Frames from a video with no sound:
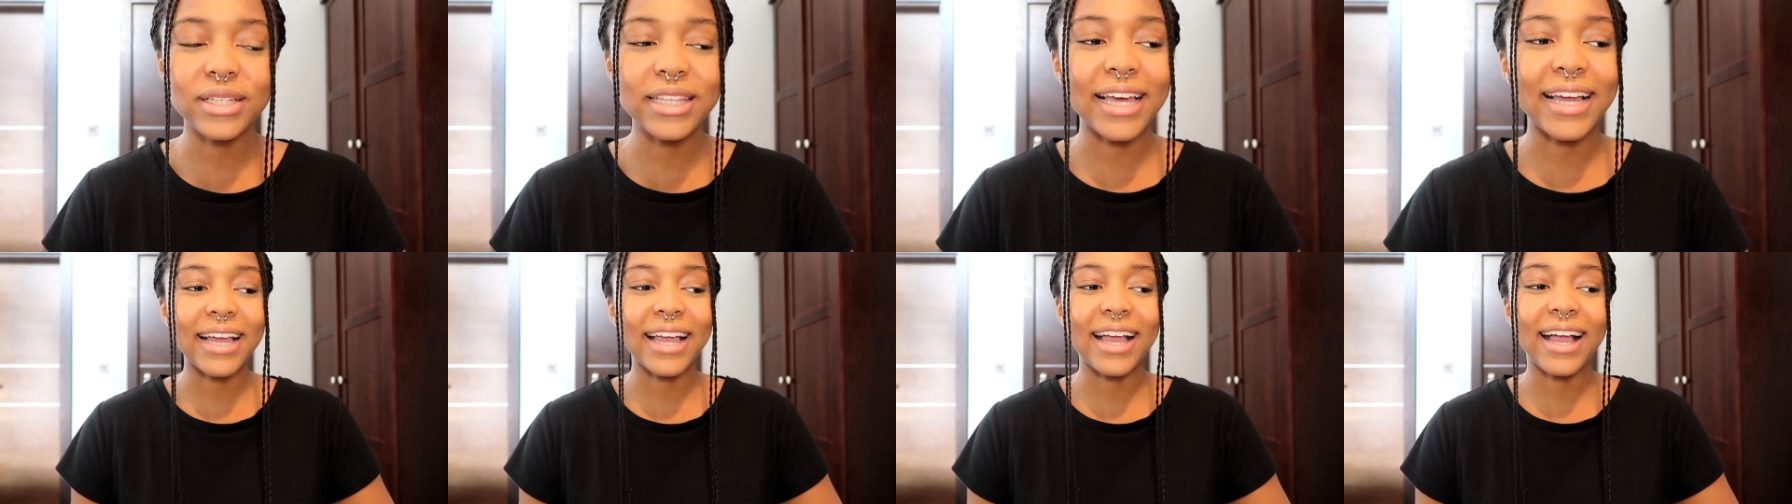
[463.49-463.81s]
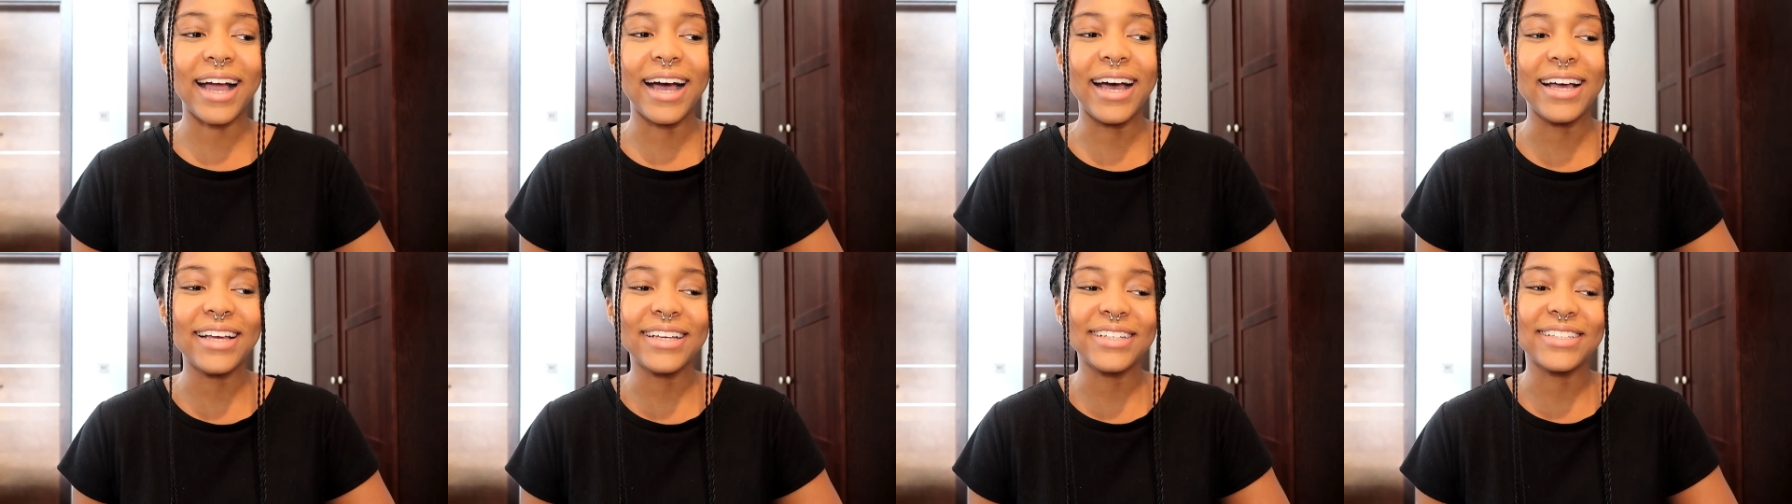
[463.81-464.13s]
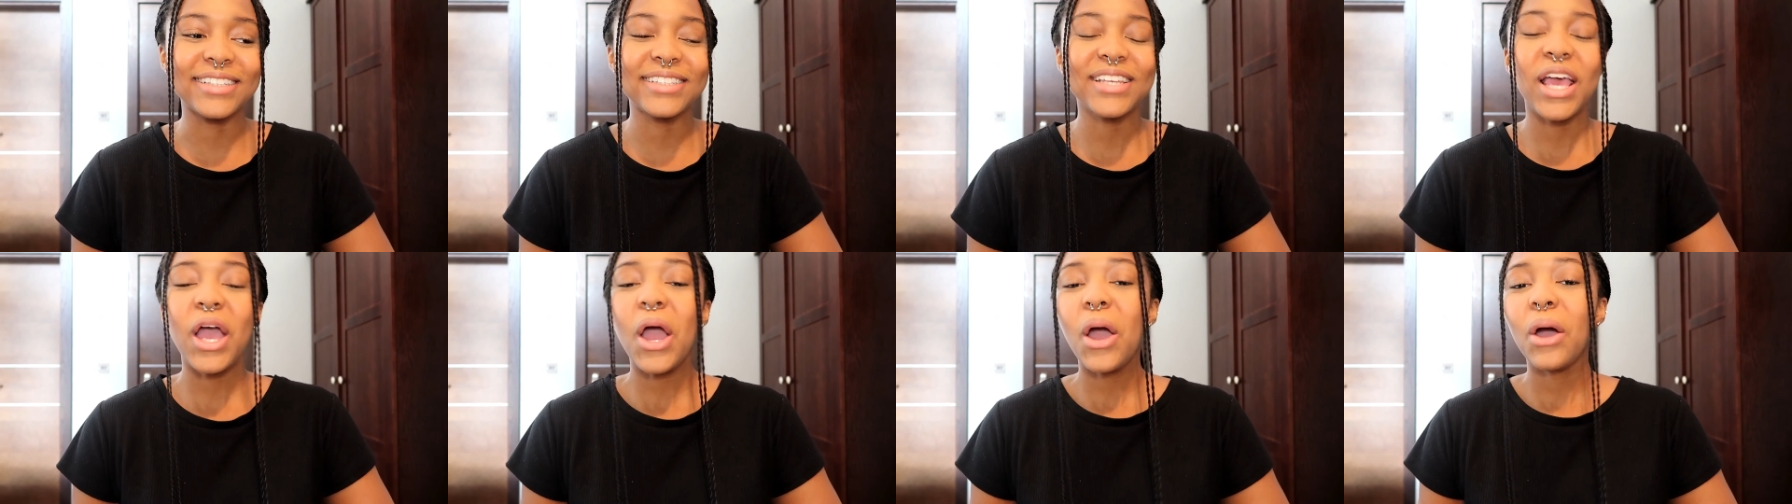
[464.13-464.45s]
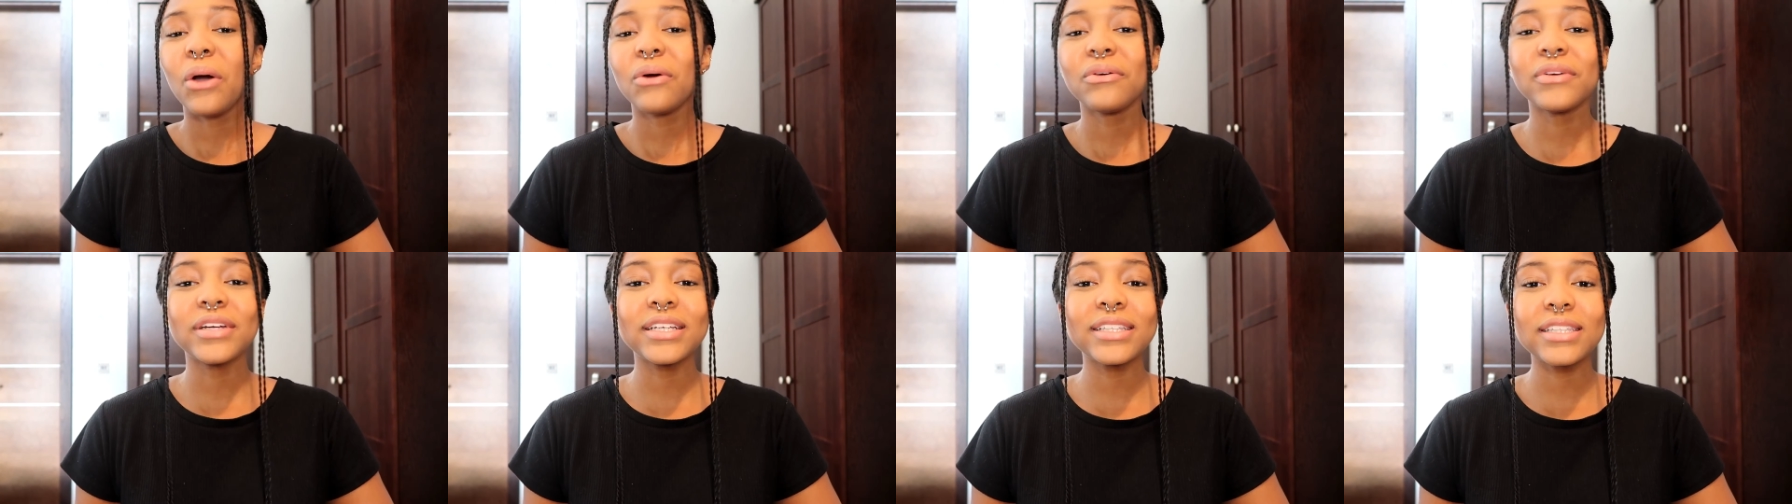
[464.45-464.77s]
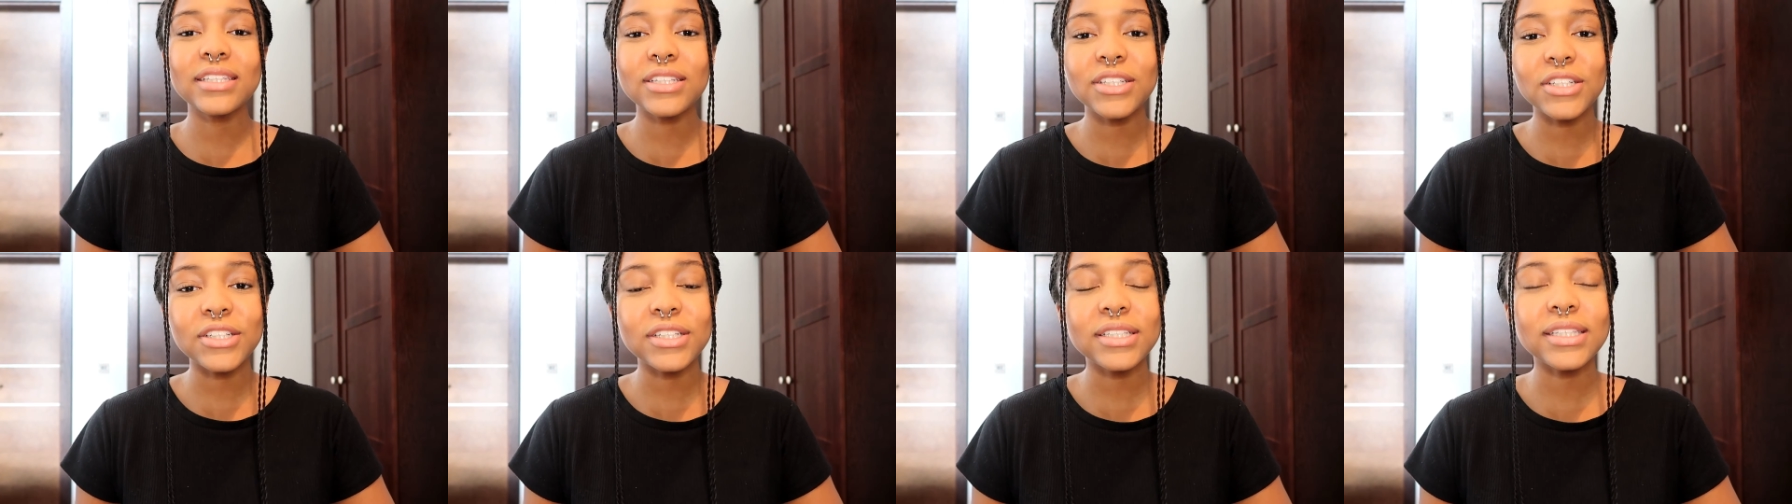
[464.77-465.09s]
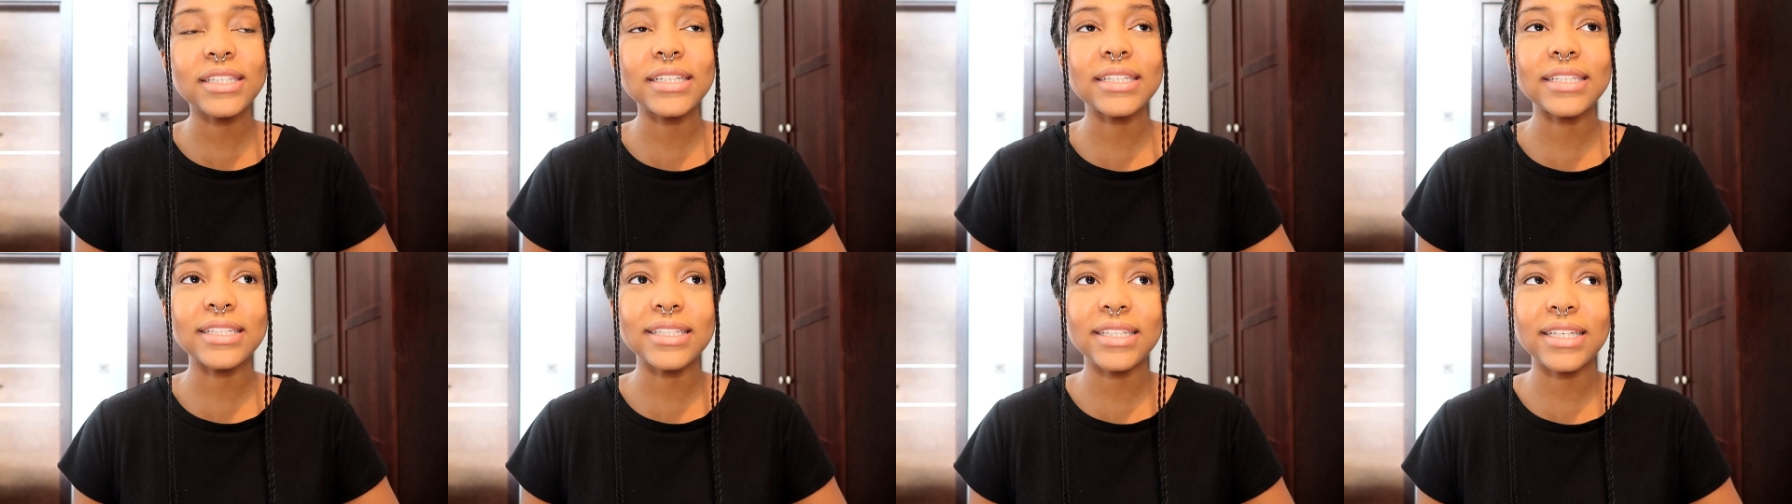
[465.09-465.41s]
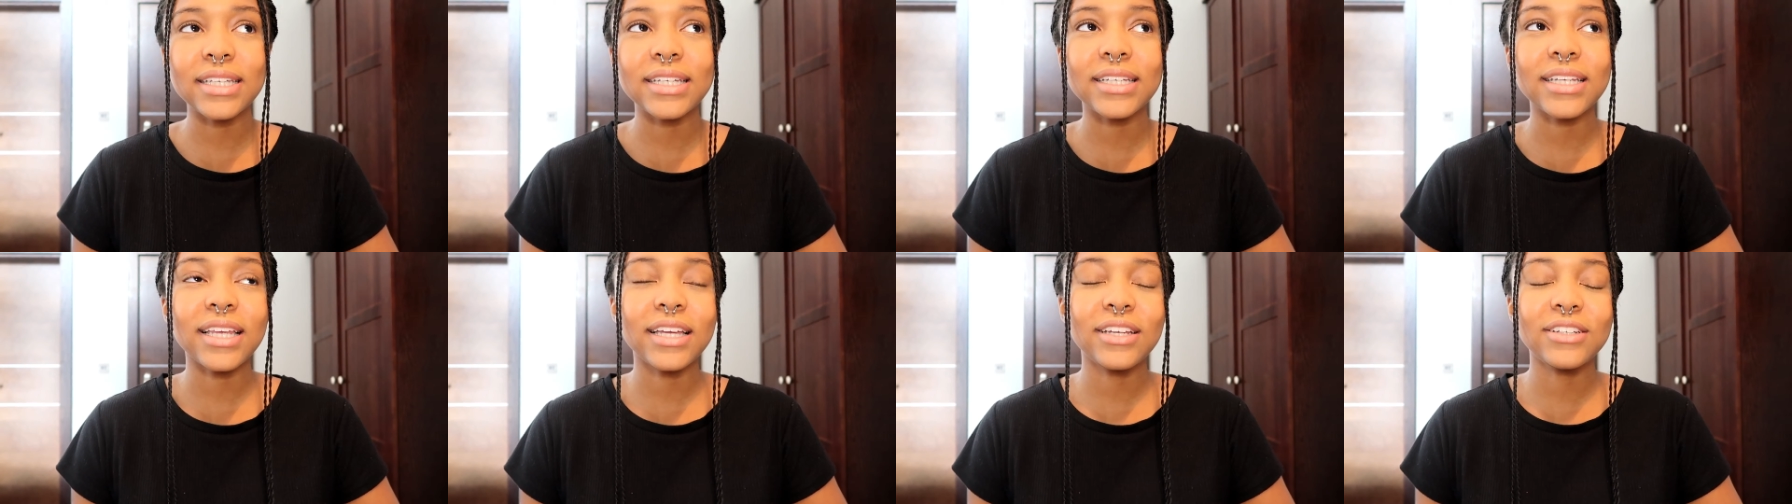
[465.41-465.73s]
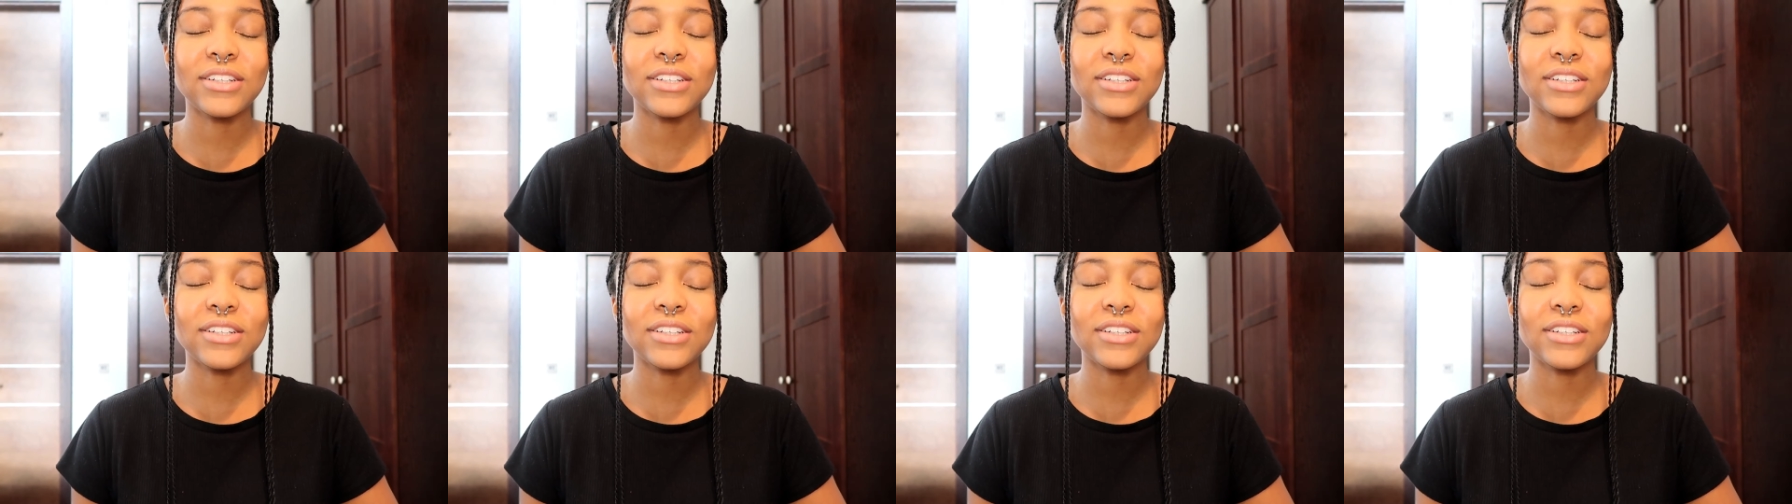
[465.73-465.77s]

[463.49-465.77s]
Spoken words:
Like guys, we literally sit